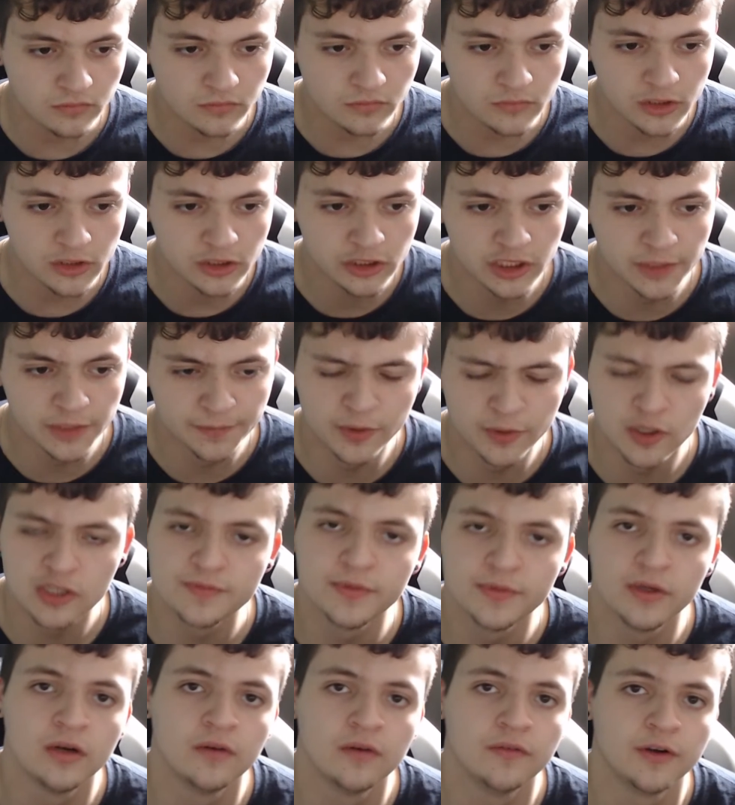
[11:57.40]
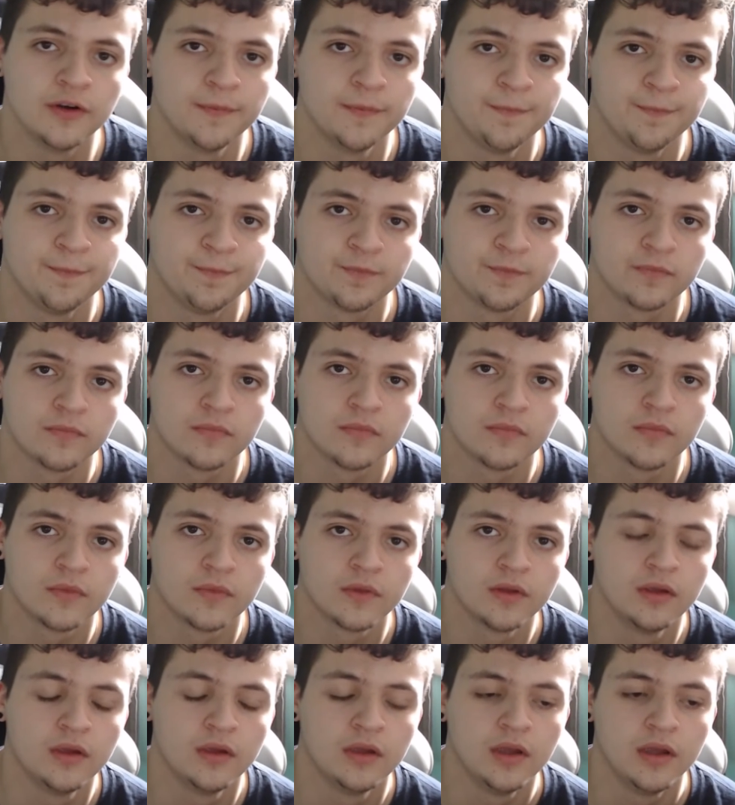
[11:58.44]
She pulls me over.
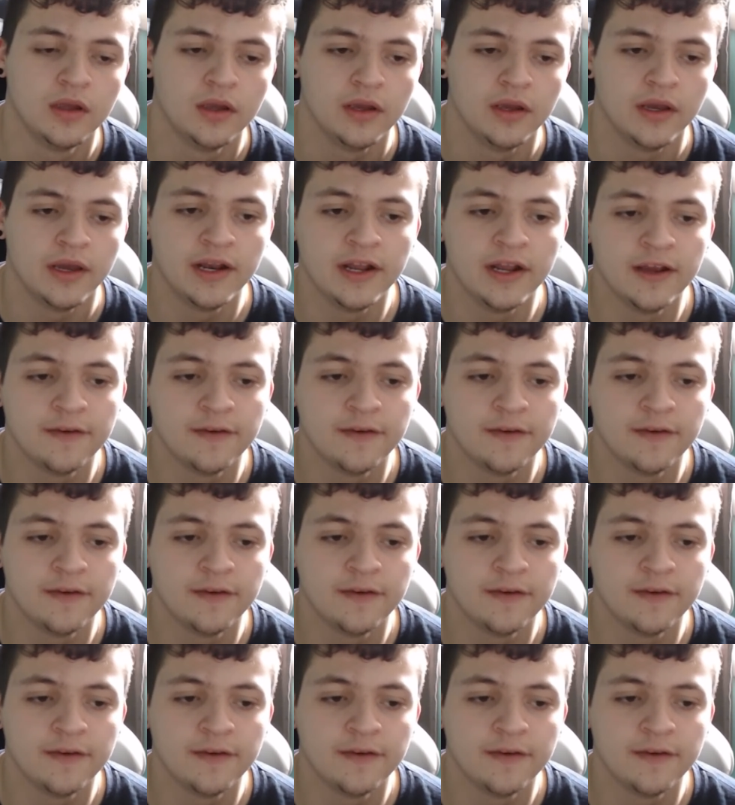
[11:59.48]
And at